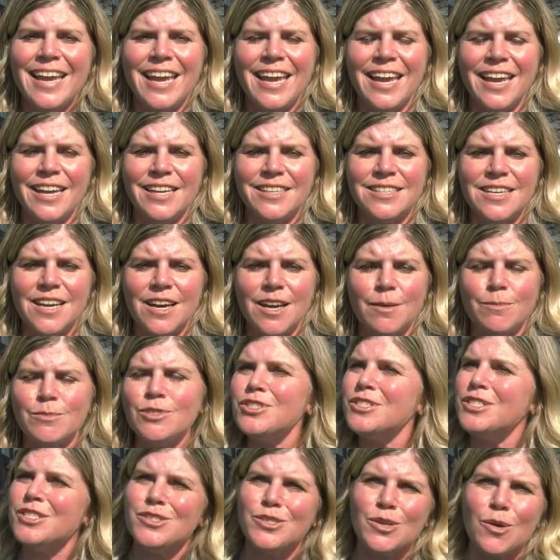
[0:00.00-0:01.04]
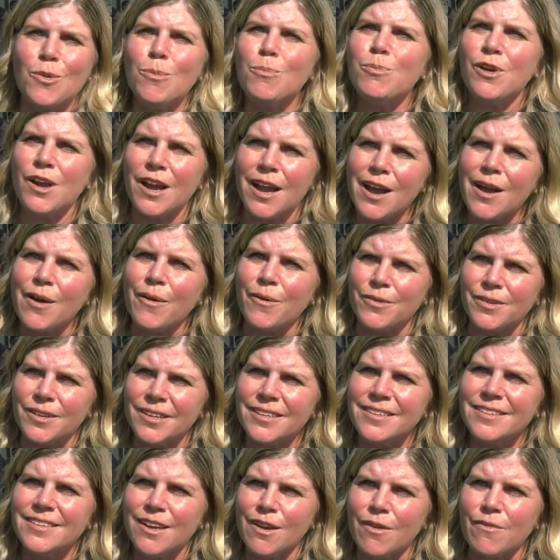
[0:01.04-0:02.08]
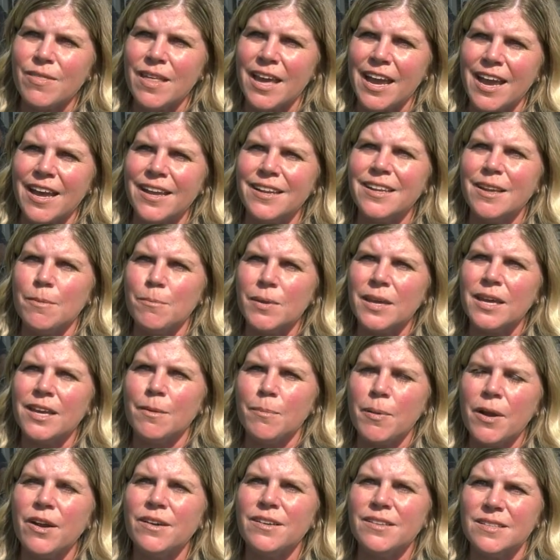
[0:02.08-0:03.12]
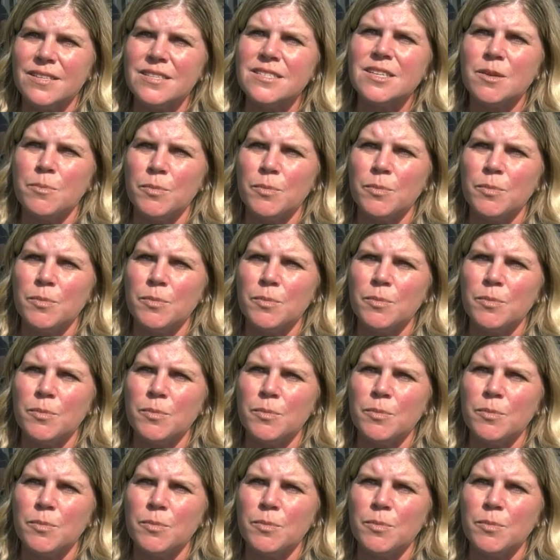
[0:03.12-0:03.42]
and I'm um, just so proud of that and being a part of this